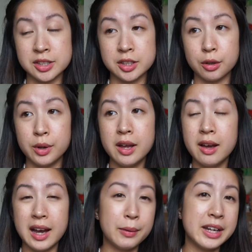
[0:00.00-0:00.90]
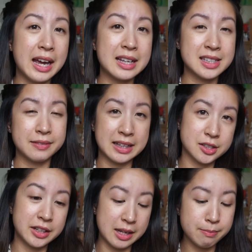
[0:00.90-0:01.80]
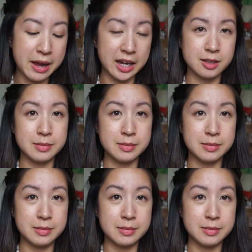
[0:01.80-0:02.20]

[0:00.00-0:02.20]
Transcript: So I want to ask if that's going to impact